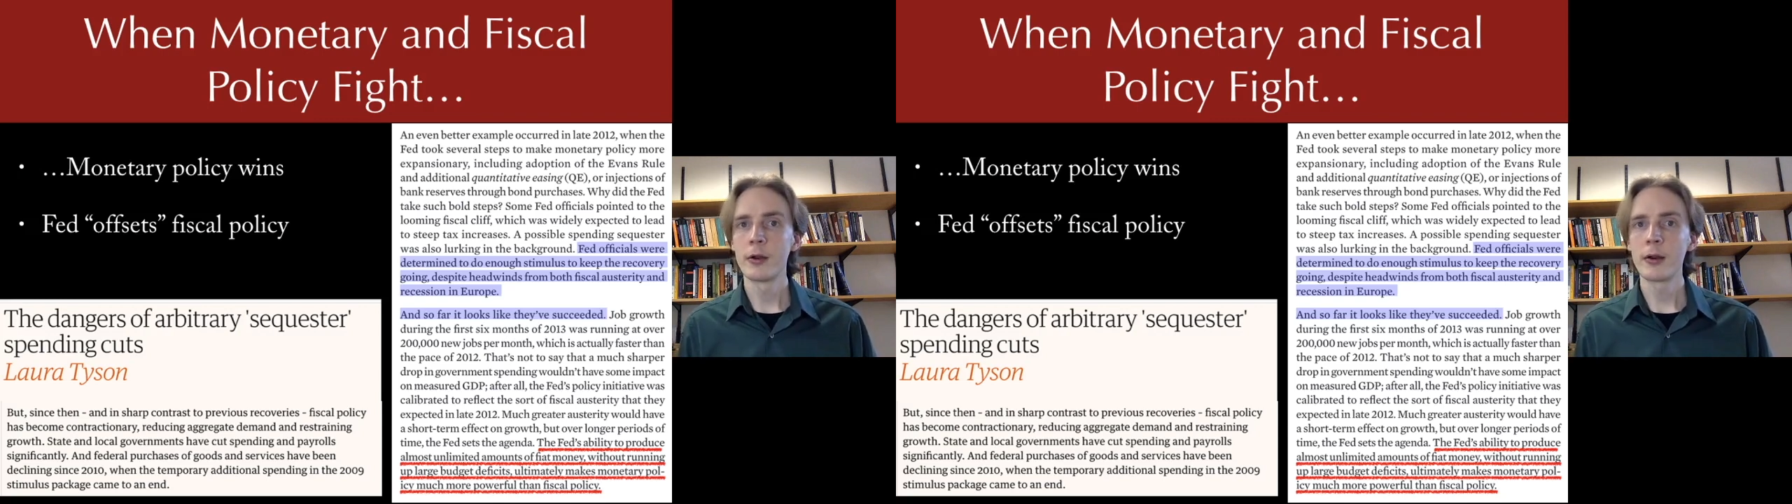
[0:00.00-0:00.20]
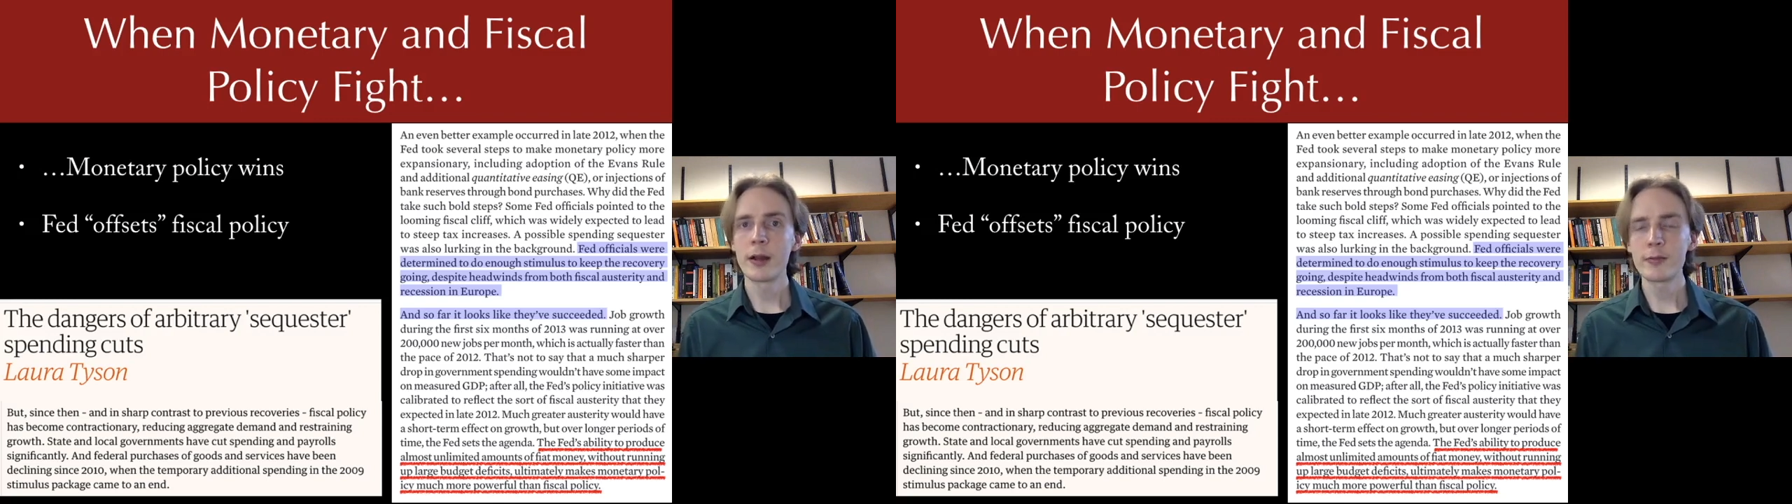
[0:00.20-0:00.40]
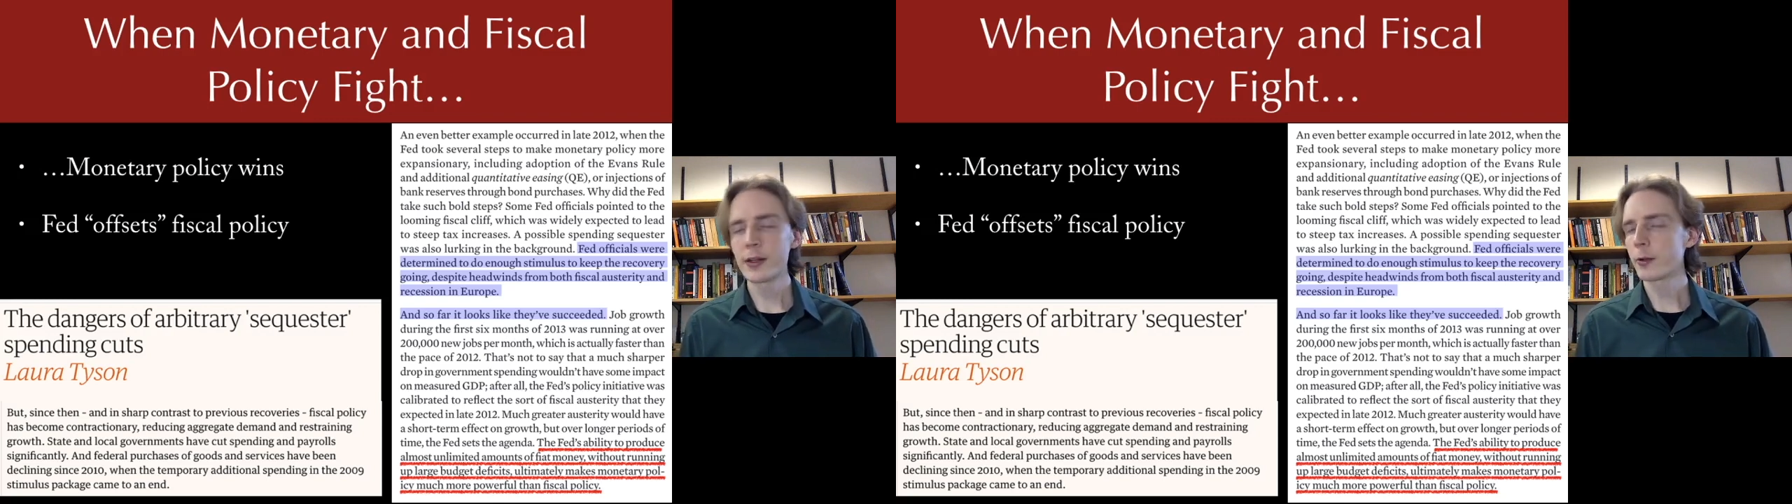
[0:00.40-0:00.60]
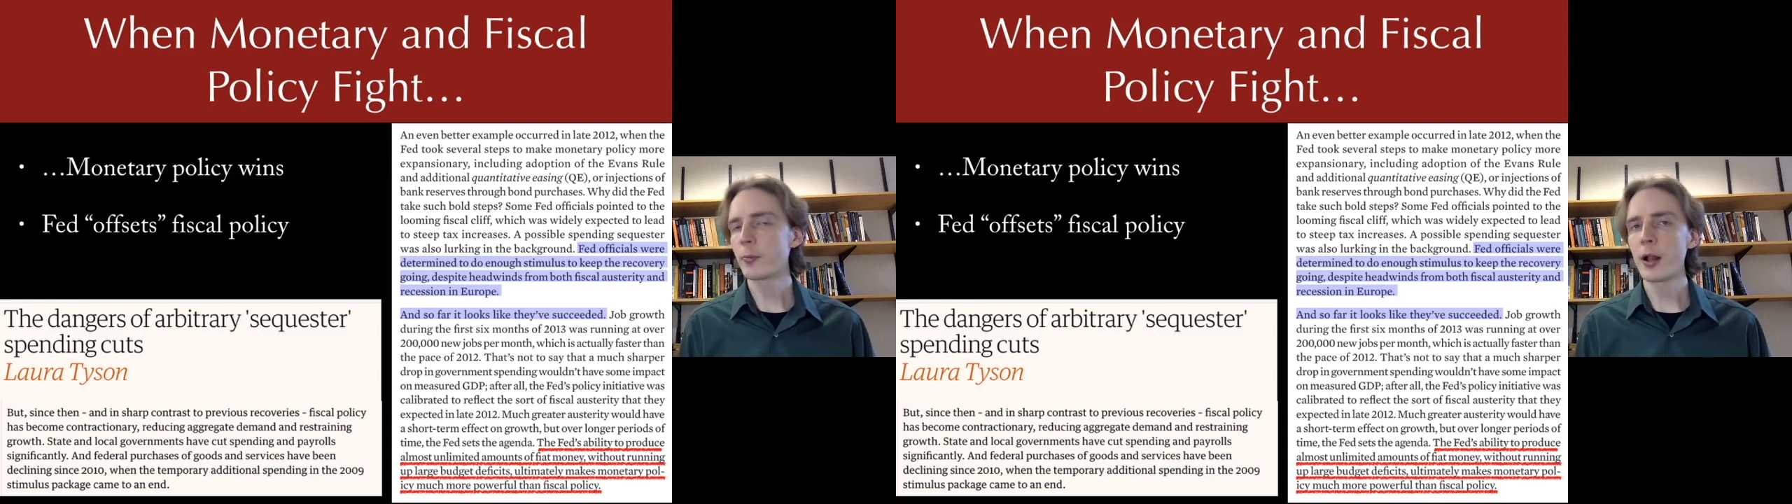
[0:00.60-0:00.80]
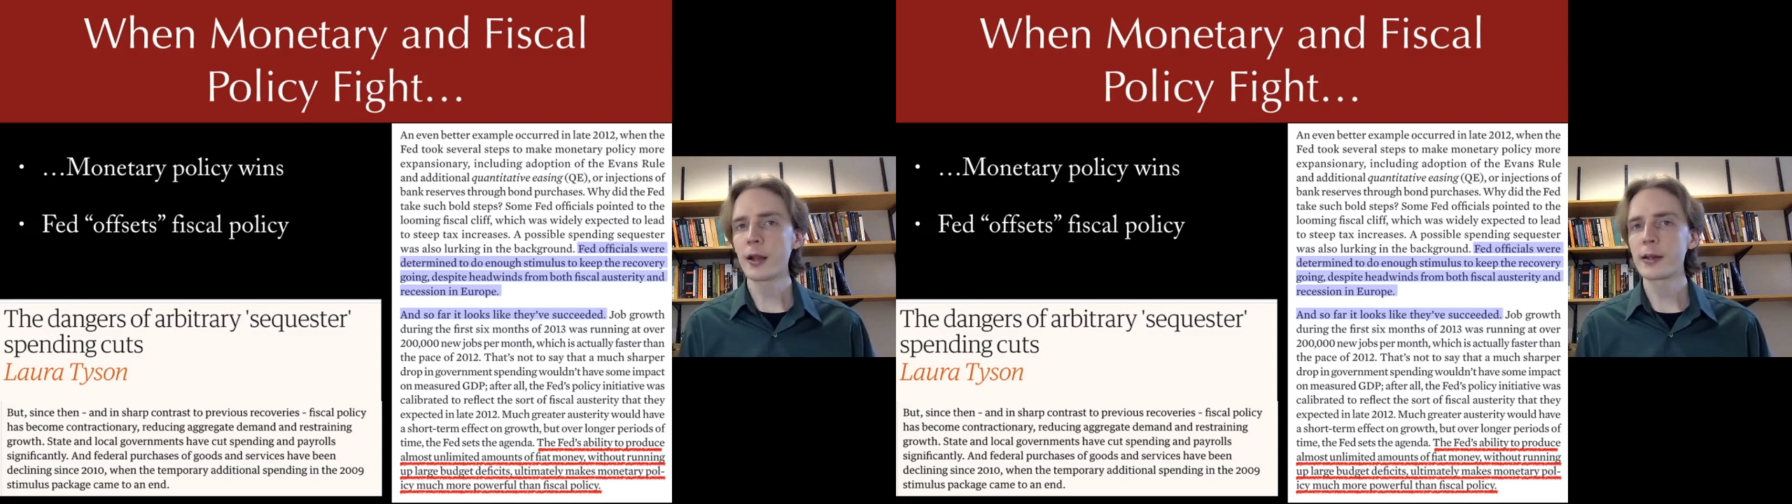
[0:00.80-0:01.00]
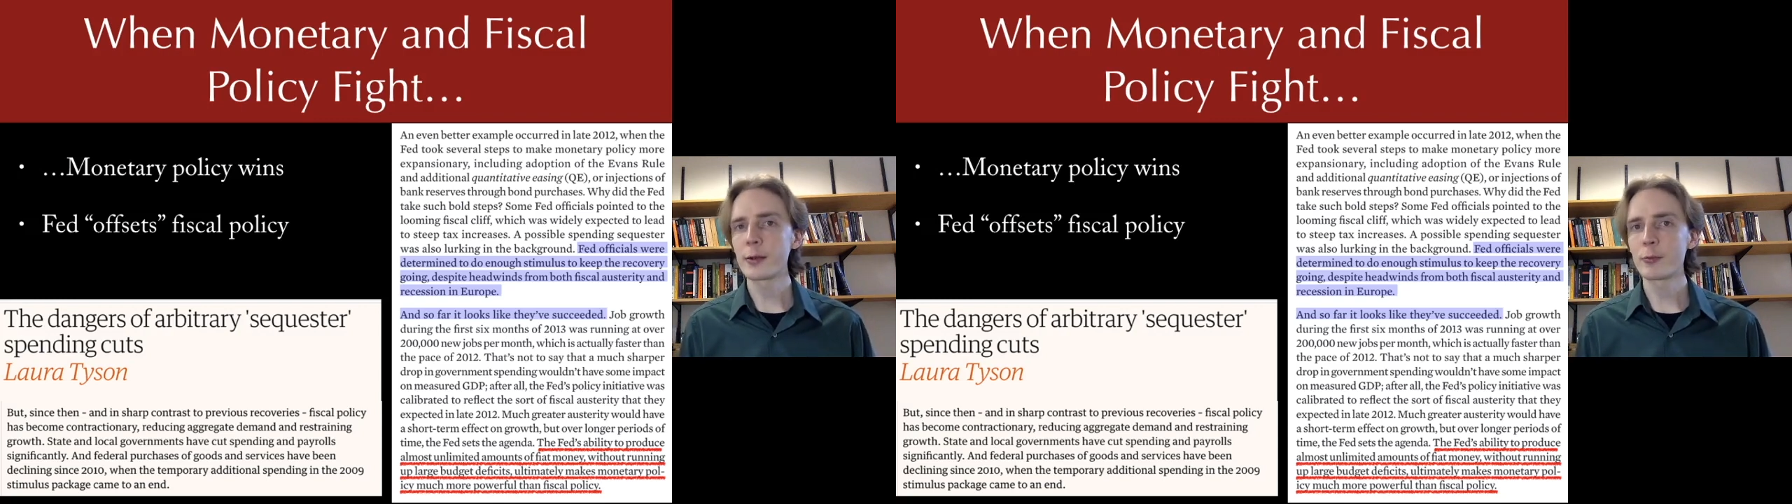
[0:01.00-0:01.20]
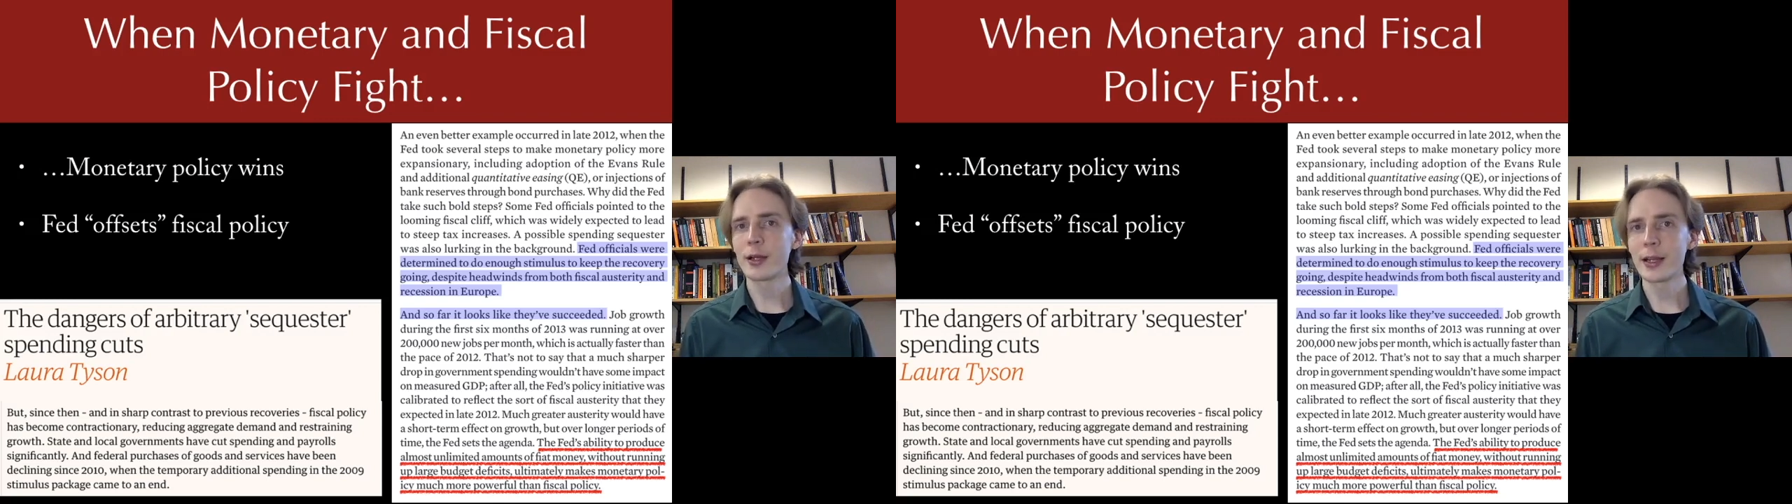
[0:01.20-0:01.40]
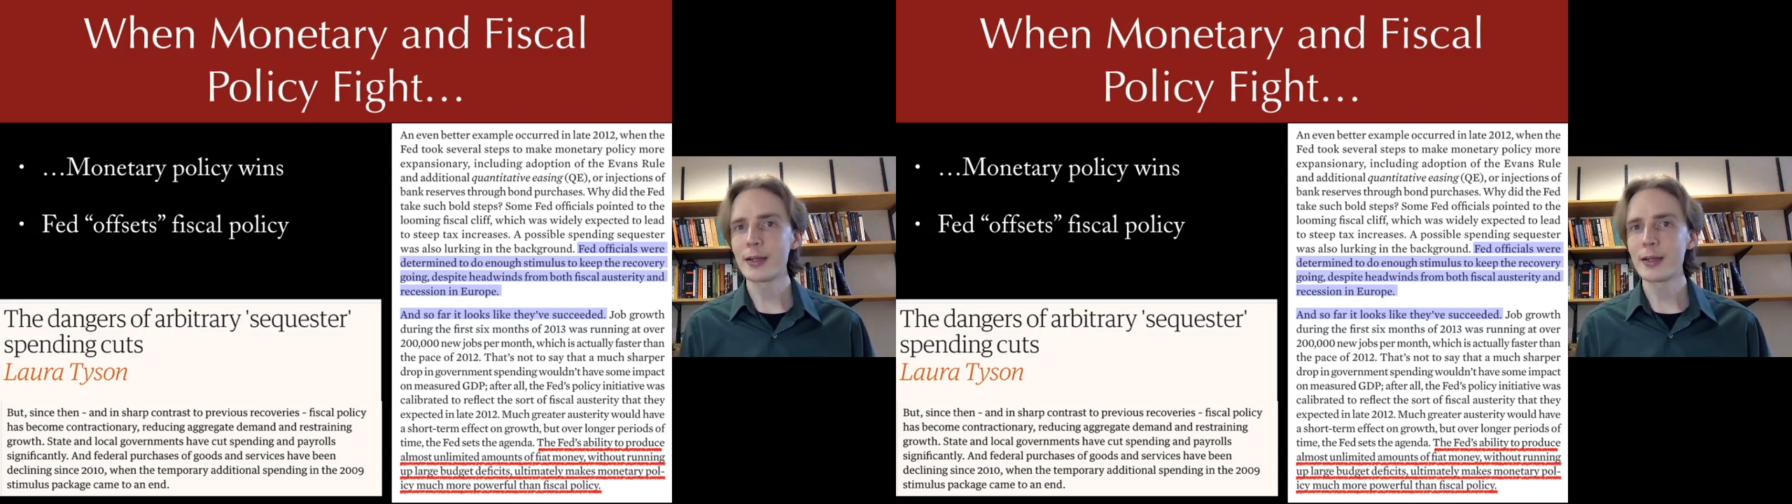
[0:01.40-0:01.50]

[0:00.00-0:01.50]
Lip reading: Right? Fiscal policy is really